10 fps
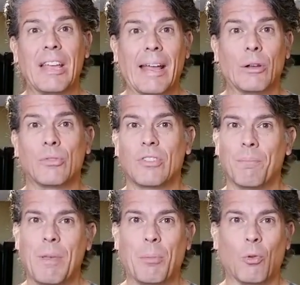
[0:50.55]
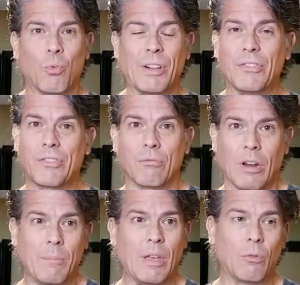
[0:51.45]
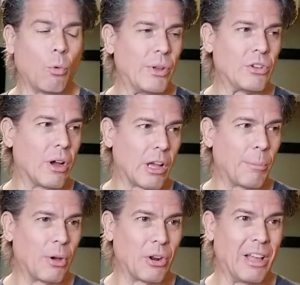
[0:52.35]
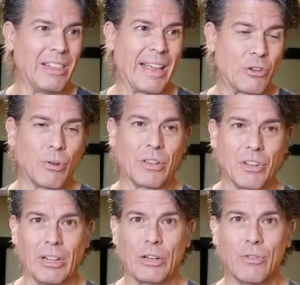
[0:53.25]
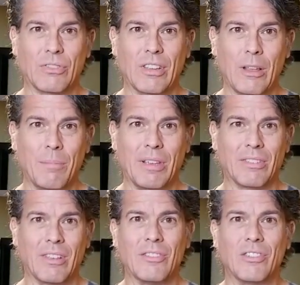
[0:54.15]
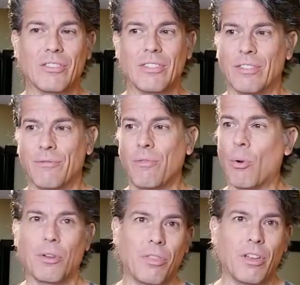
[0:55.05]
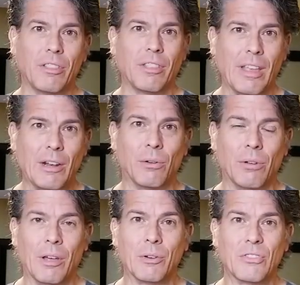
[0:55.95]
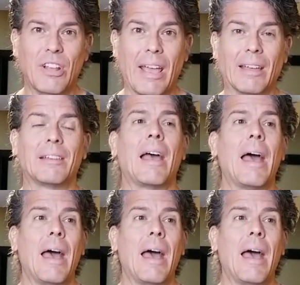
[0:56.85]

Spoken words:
I know some people run screaming when we talk about electrics and electricity because it's just this foreign thing that they don't understand.